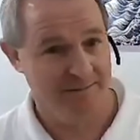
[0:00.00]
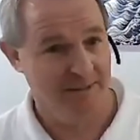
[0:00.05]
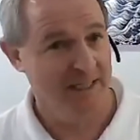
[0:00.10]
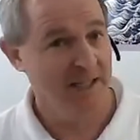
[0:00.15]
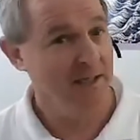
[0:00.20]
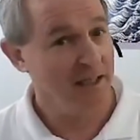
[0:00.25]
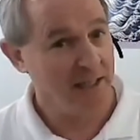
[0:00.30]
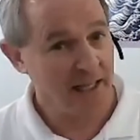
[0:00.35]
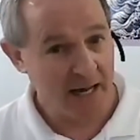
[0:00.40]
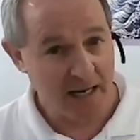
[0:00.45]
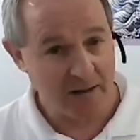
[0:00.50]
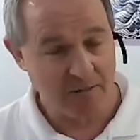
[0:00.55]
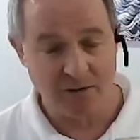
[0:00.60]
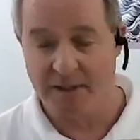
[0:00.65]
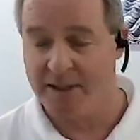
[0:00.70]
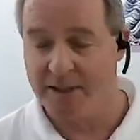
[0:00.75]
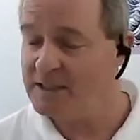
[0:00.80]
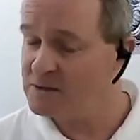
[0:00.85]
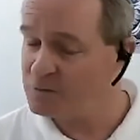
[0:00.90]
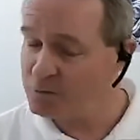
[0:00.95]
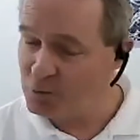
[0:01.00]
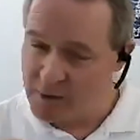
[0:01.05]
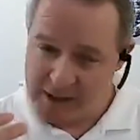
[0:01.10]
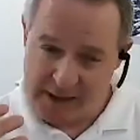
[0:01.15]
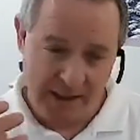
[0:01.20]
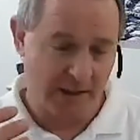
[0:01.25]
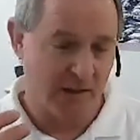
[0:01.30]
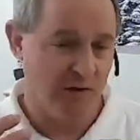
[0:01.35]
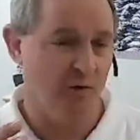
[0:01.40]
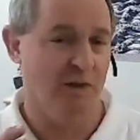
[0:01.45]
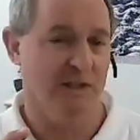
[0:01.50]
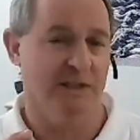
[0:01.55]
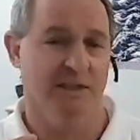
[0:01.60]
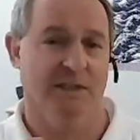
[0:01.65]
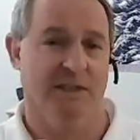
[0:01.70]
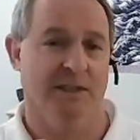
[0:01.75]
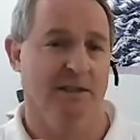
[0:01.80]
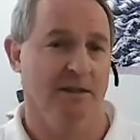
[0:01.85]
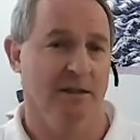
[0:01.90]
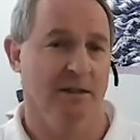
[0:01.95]
In the lateral, it's weak in
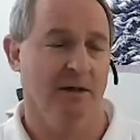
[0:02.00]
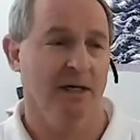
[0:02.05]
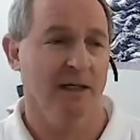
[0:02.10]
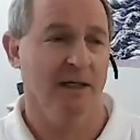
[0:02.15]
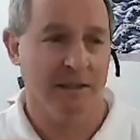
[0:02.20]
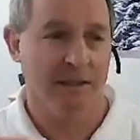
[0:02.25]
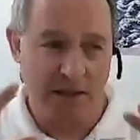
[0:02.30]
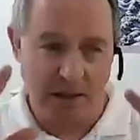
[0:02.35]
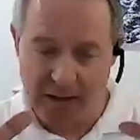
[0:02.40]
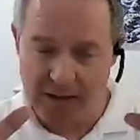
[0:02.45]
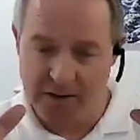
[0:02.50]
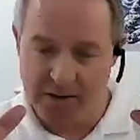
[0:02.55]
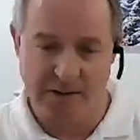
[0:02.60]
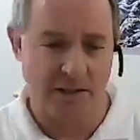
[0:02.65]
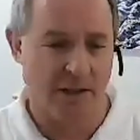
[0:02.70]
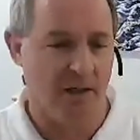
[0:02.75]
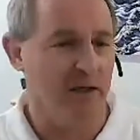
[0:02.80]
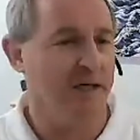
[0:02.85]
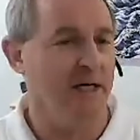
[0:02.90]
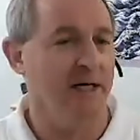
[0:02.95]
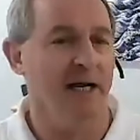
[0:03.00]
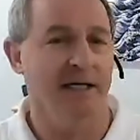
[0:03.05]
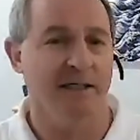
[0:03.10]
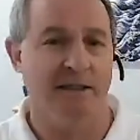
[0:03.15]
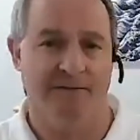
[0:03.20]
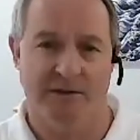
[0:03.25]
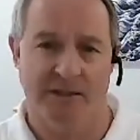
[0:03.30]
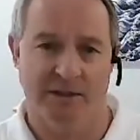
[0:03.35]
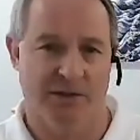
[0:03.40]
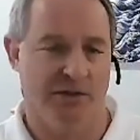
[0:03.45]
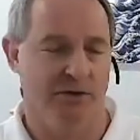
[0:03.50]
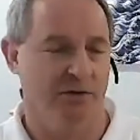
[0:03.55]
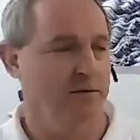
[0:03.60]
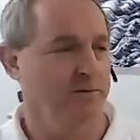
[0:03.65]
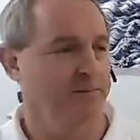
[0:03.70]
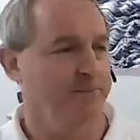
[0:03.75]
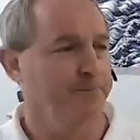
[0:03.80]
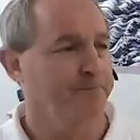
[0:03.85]
twisting, all right? It's all, it's all connective tissue.